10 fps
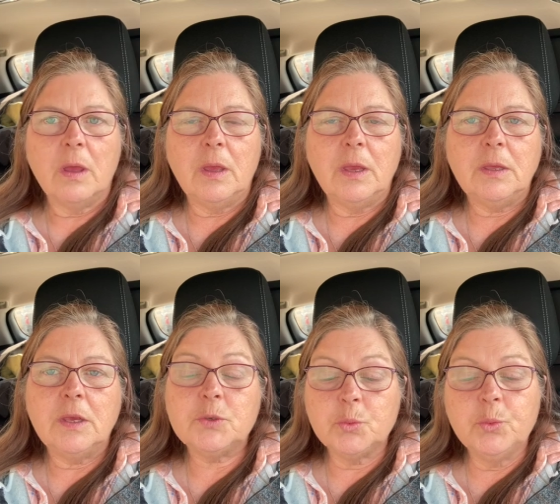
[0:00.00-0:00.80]

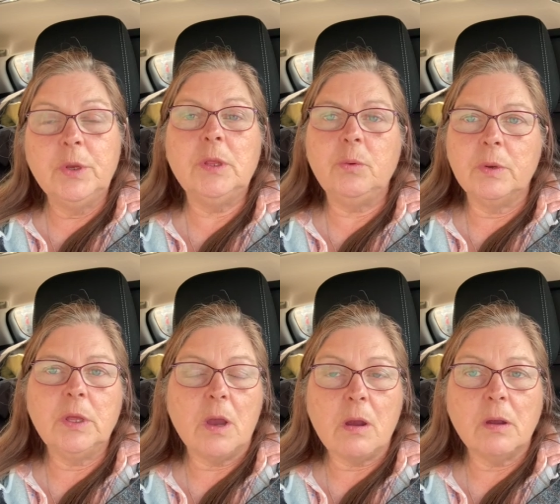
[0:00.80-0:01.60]
it's really, really
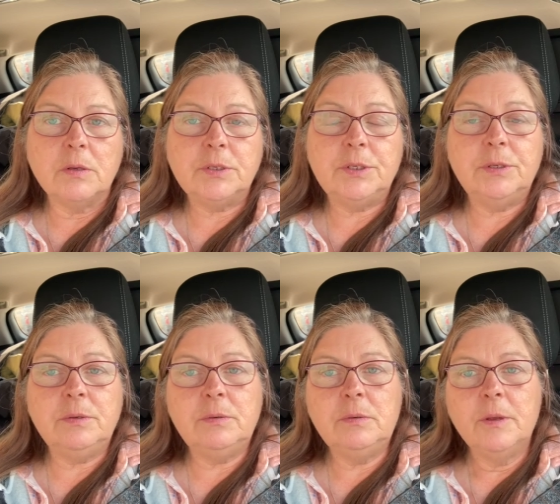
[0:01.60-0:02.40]
hard
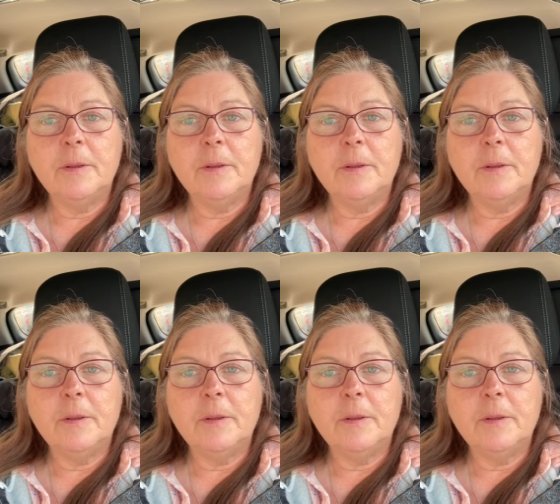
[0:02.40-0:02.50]
to